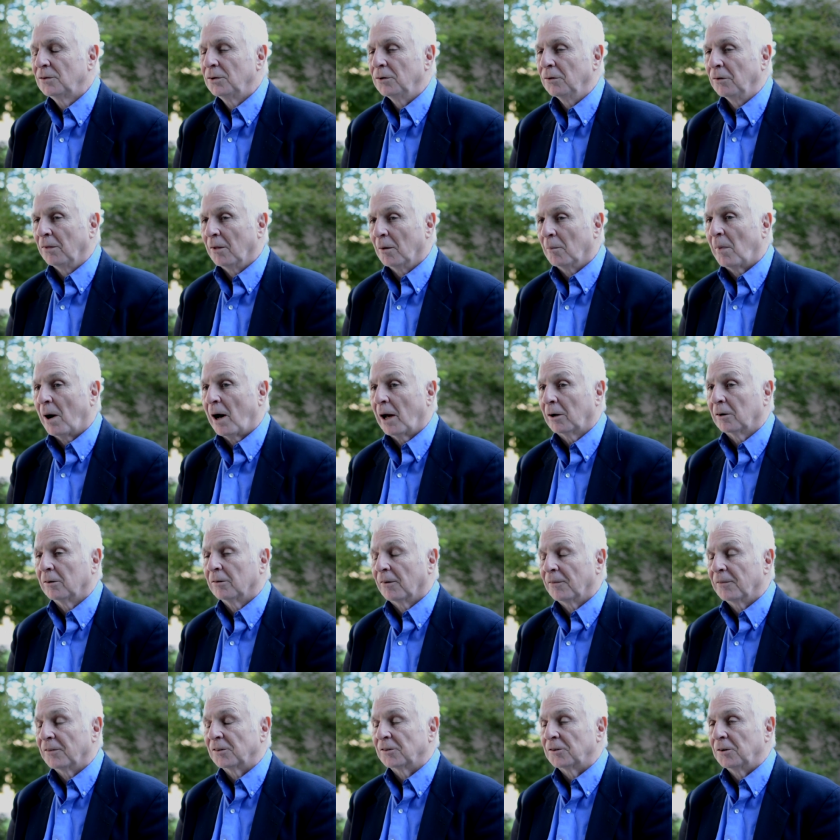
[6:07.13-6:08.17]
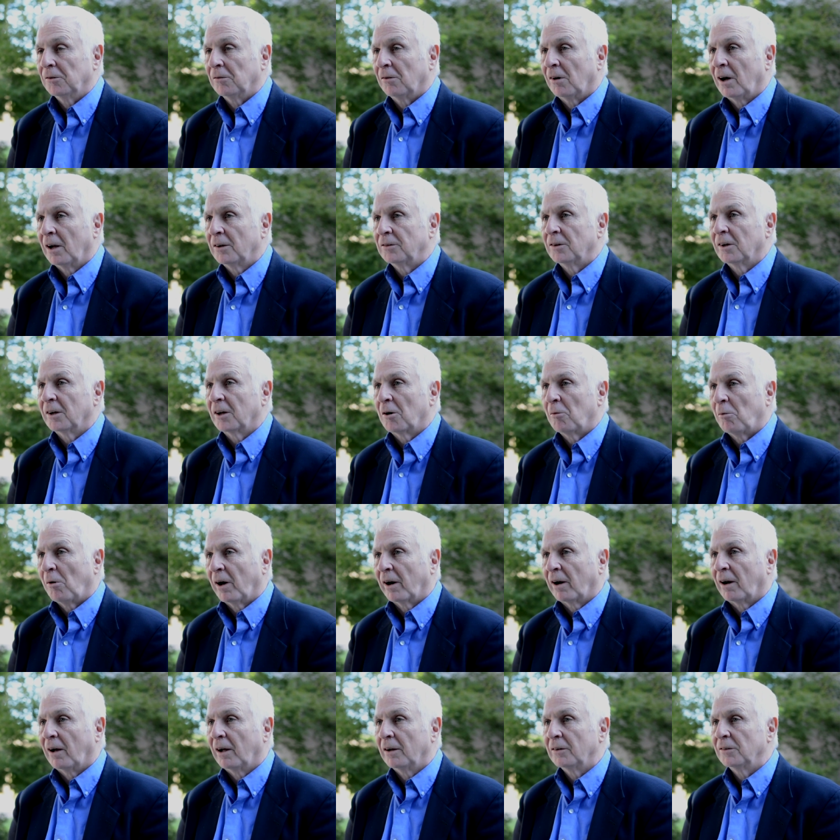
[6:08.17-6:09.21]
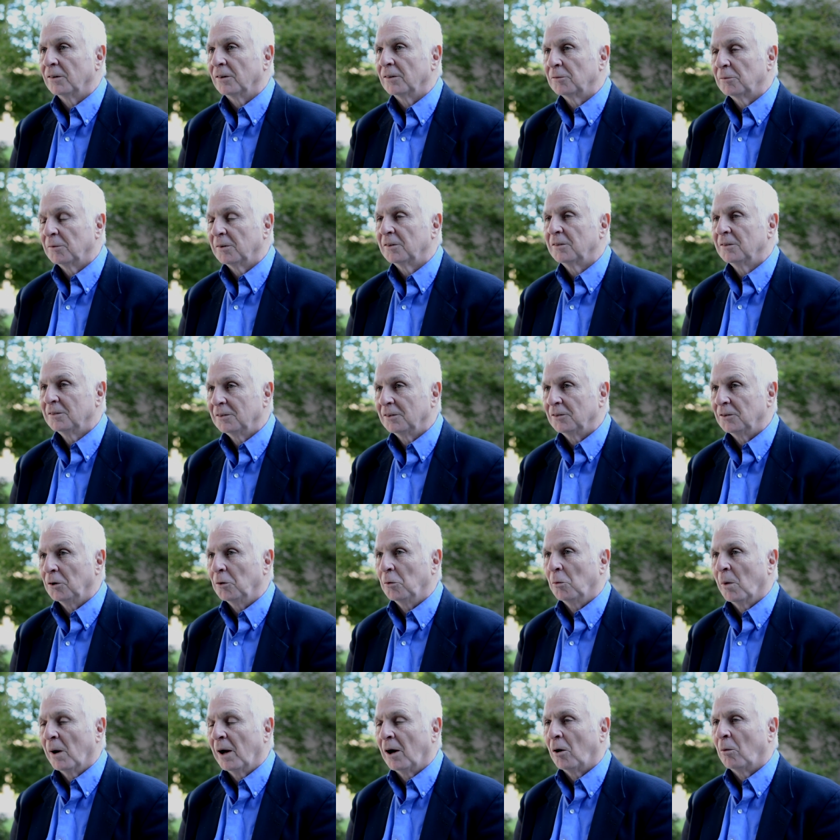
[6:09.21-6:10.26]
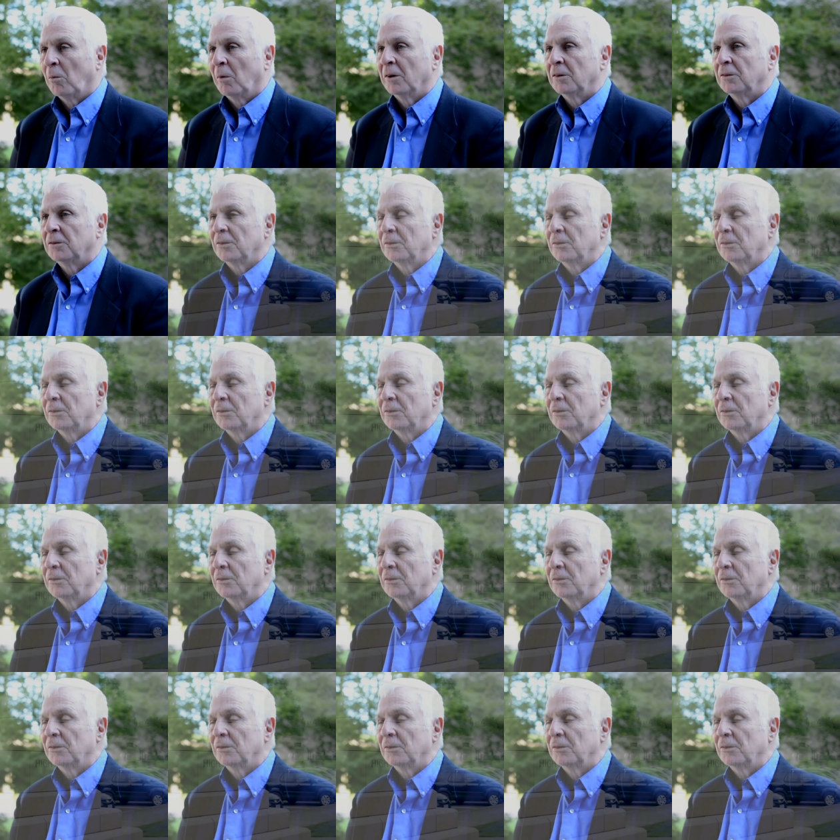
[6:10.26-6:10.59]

to the model of the school, Aje Quadrages, which do well what